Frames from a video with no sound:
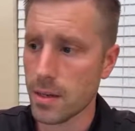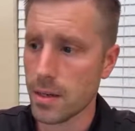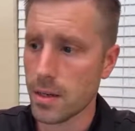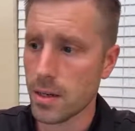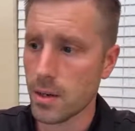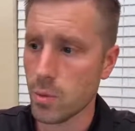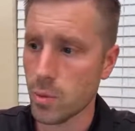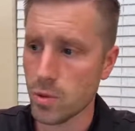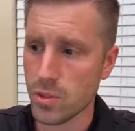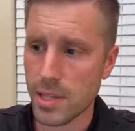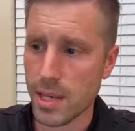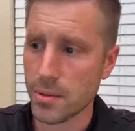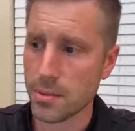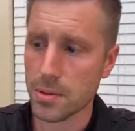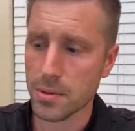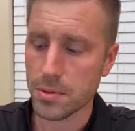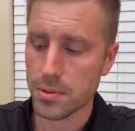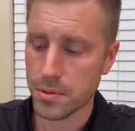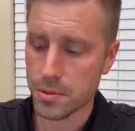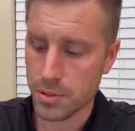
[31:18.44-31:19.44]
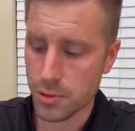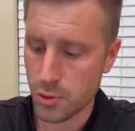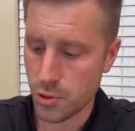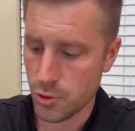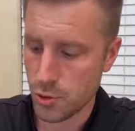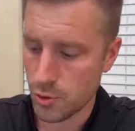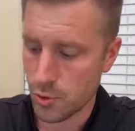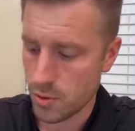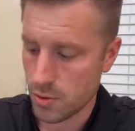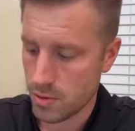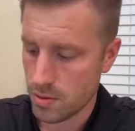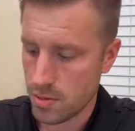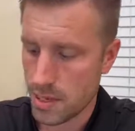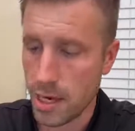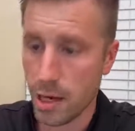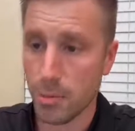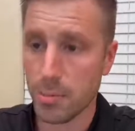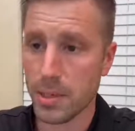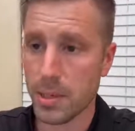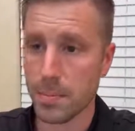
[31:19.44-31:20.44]
was able to
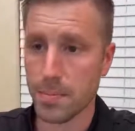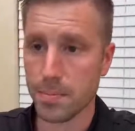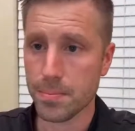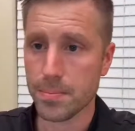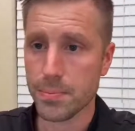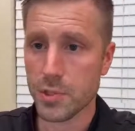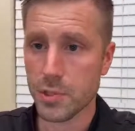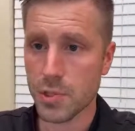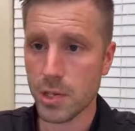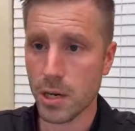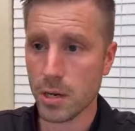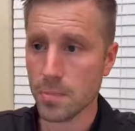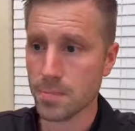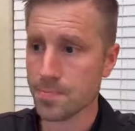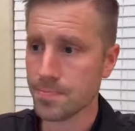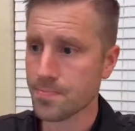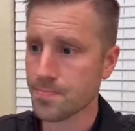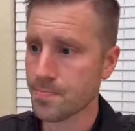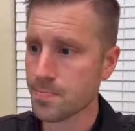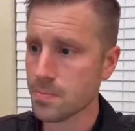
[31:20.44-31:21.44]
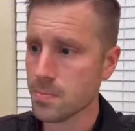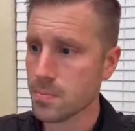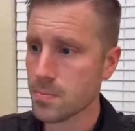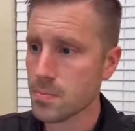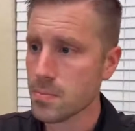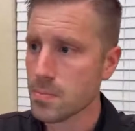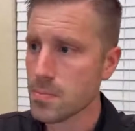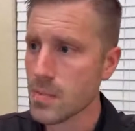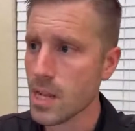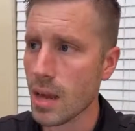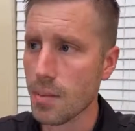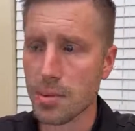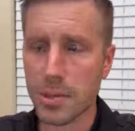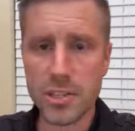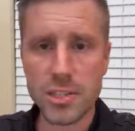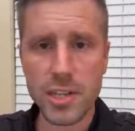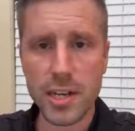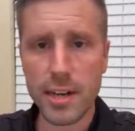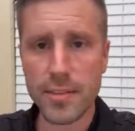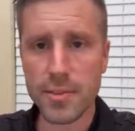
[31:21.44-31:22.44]
help him. So
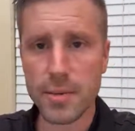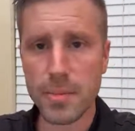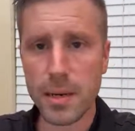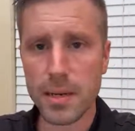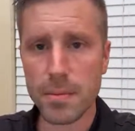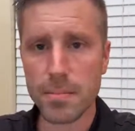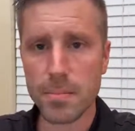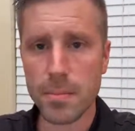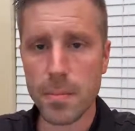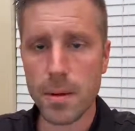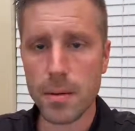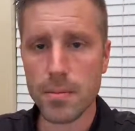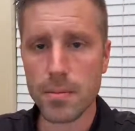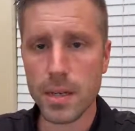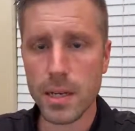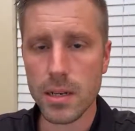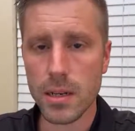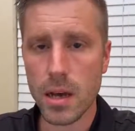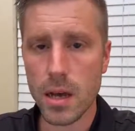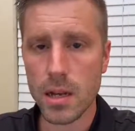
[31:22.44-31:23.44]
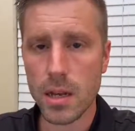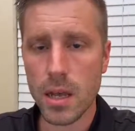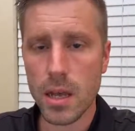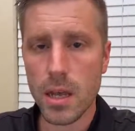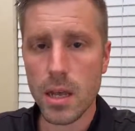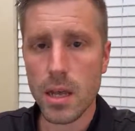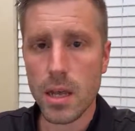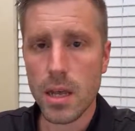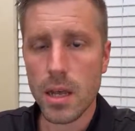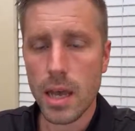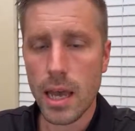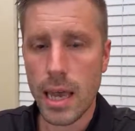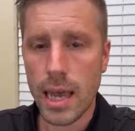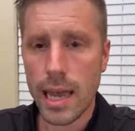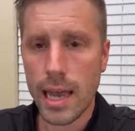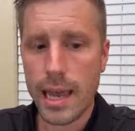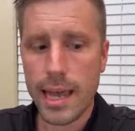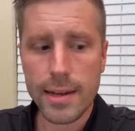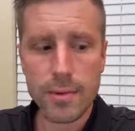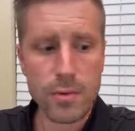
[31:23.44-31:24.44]
appreciate everybody being on.
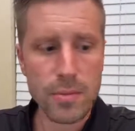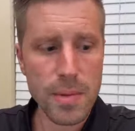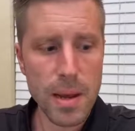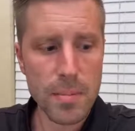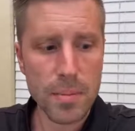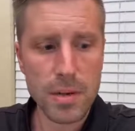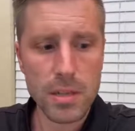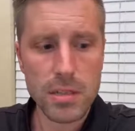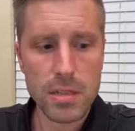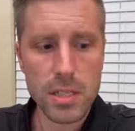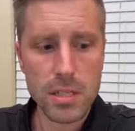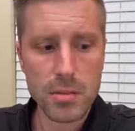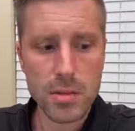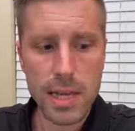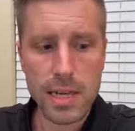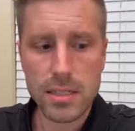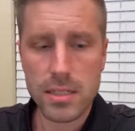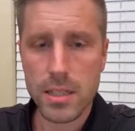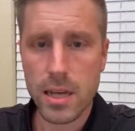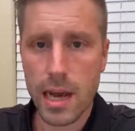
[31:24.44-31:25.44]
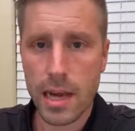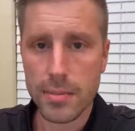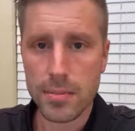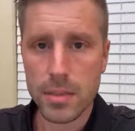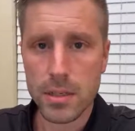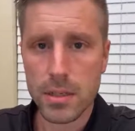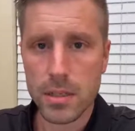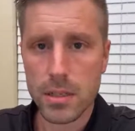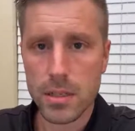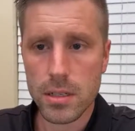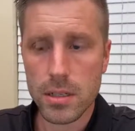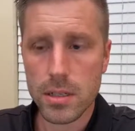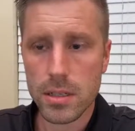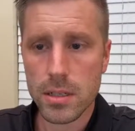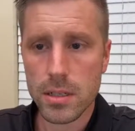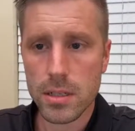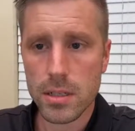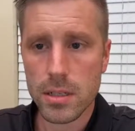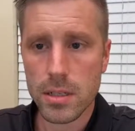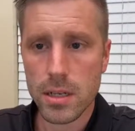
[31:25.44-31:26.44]
And remember, until next time,
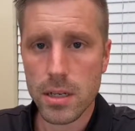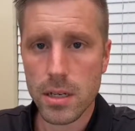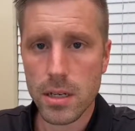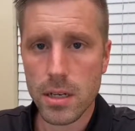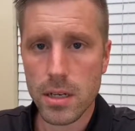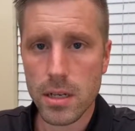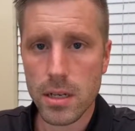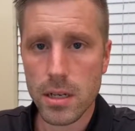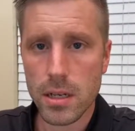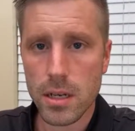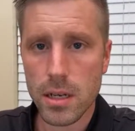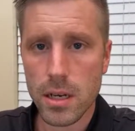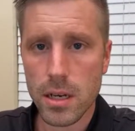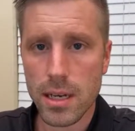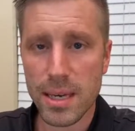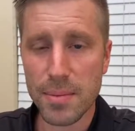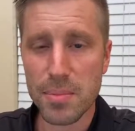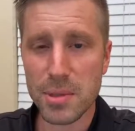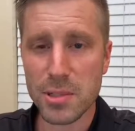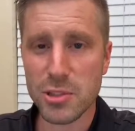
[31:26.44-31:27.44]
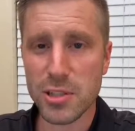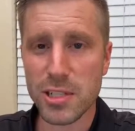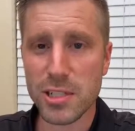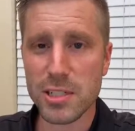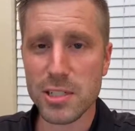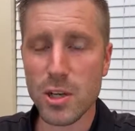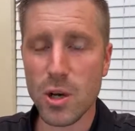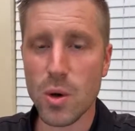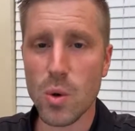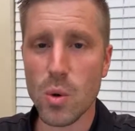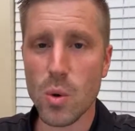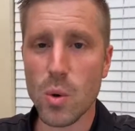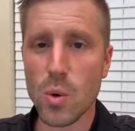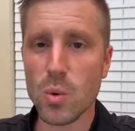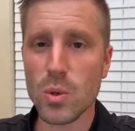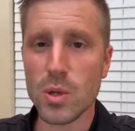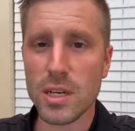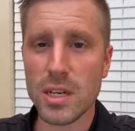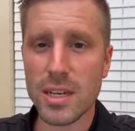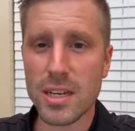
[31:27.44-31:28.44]
keep your drinks
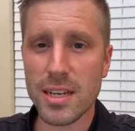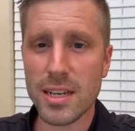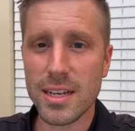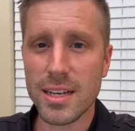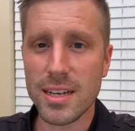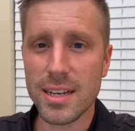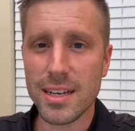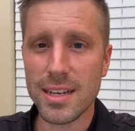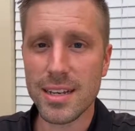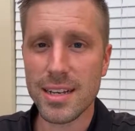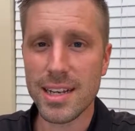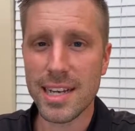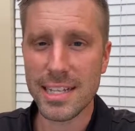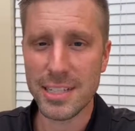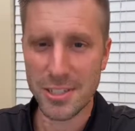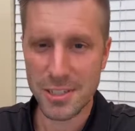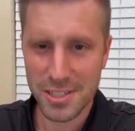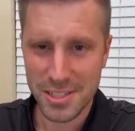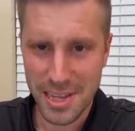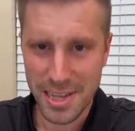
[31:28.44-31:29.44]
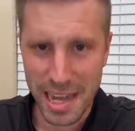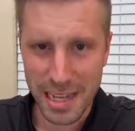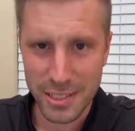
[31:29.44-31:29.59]
cold and your snacks